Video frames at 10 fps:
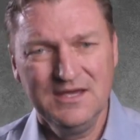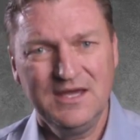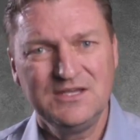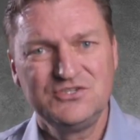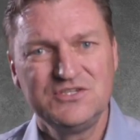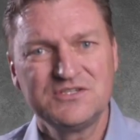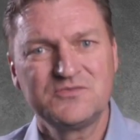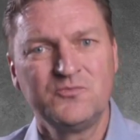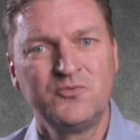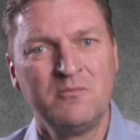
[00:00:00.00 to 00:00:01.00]
It
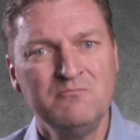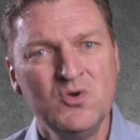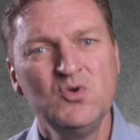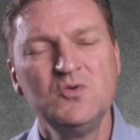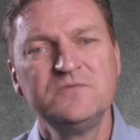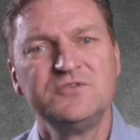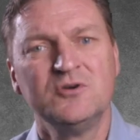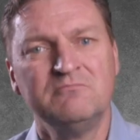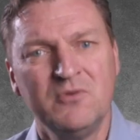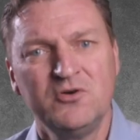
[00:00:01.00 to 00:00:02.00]
just removes
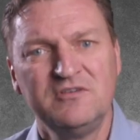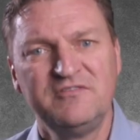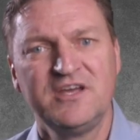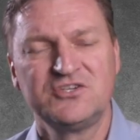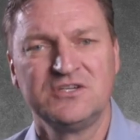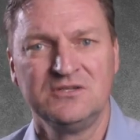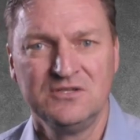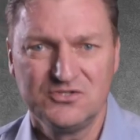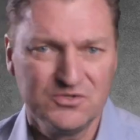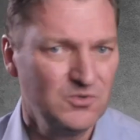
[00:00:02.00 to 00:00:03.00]
your
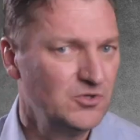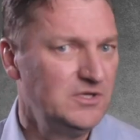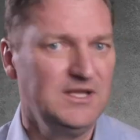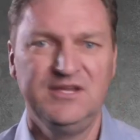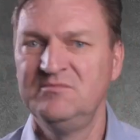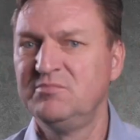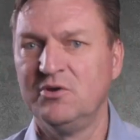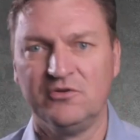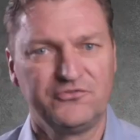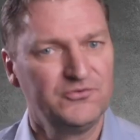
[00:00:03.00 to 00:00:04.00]
motivation toward
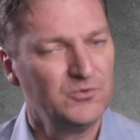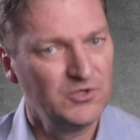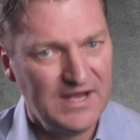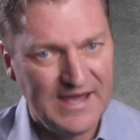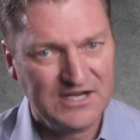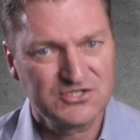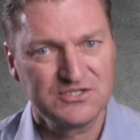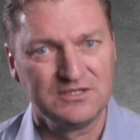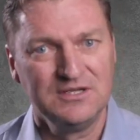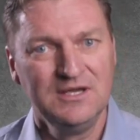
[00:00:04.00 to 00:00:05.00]
impulse, toward
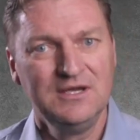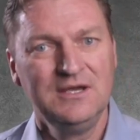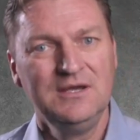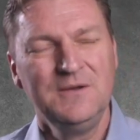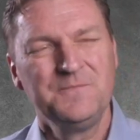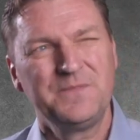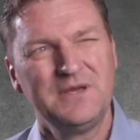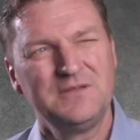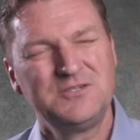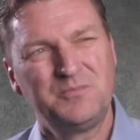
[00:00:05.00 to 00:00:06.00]
action.
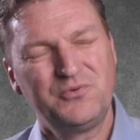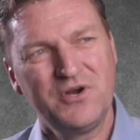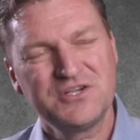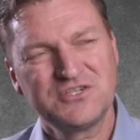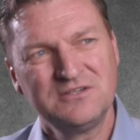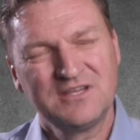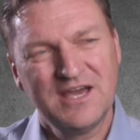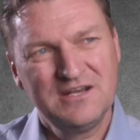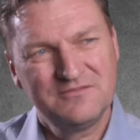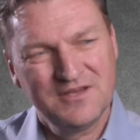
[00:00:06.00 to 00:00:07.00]
Depression
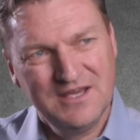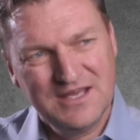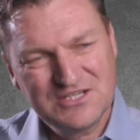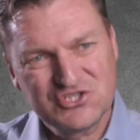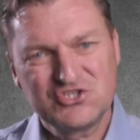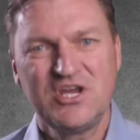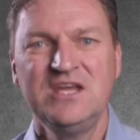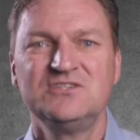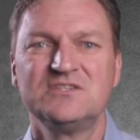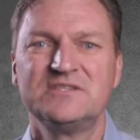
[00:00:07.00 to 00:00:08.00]
kind of
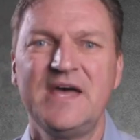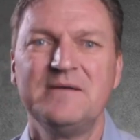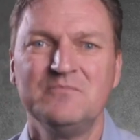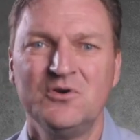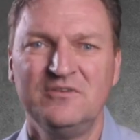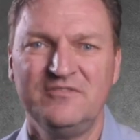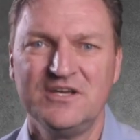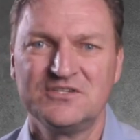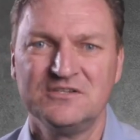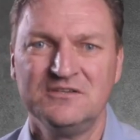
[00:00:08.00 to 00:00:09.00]
exchanges that
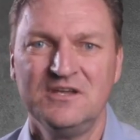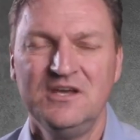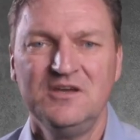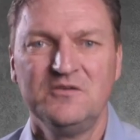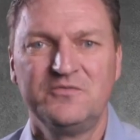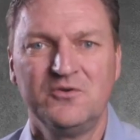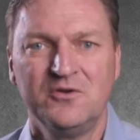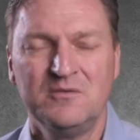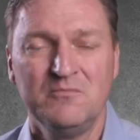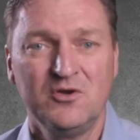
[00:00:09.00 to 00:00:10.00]
motivation
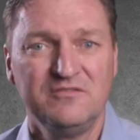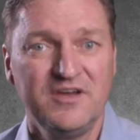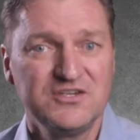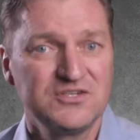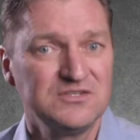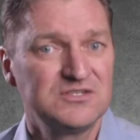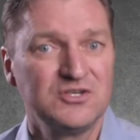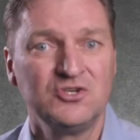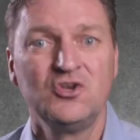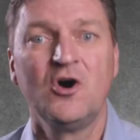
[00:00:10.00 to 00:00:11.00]
for motivation to
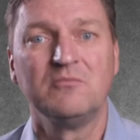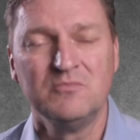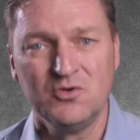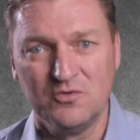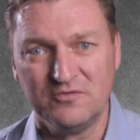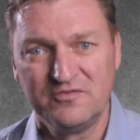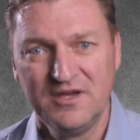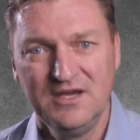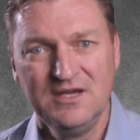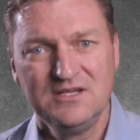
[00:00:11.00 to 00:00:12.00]
not move.
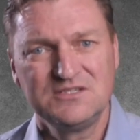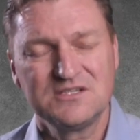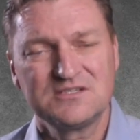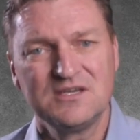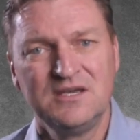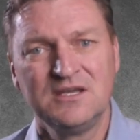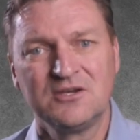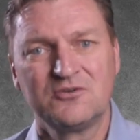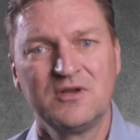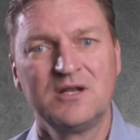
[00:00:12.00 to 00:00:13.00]
Just an
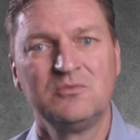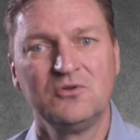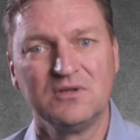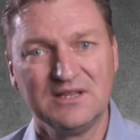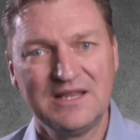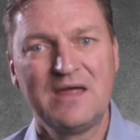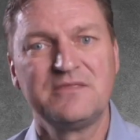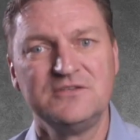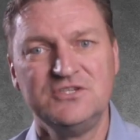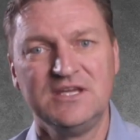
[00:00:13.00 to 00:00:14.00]
incredible
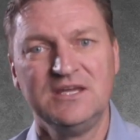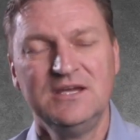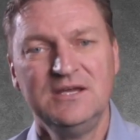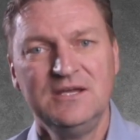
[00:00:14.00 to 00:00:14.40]
lethargy.